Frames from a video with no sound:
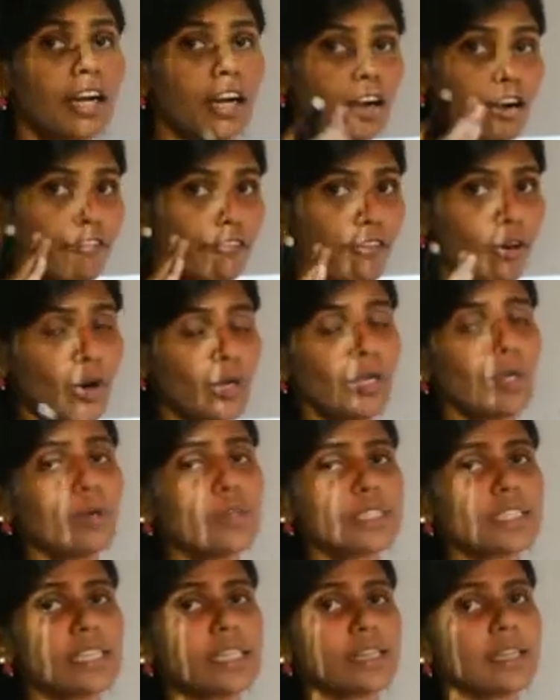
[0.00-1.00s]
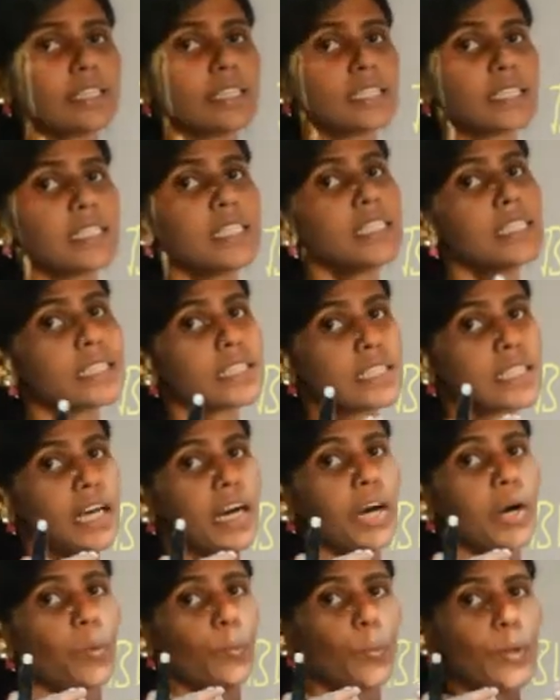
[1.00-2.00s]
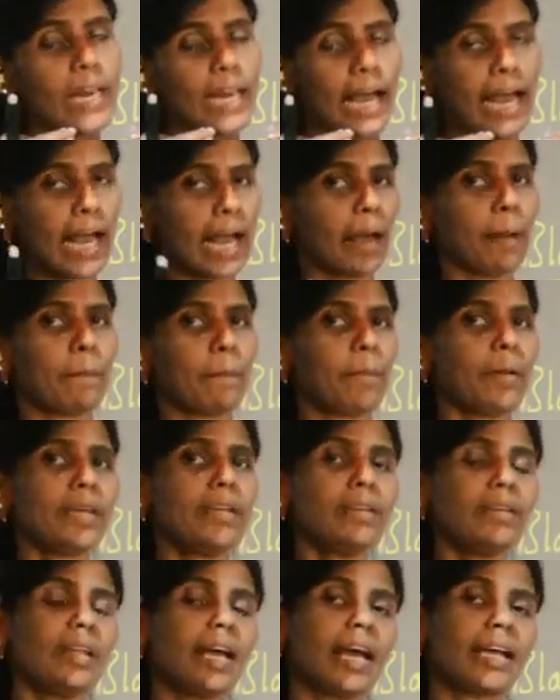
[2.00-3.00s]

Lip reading: photosynthesis will happen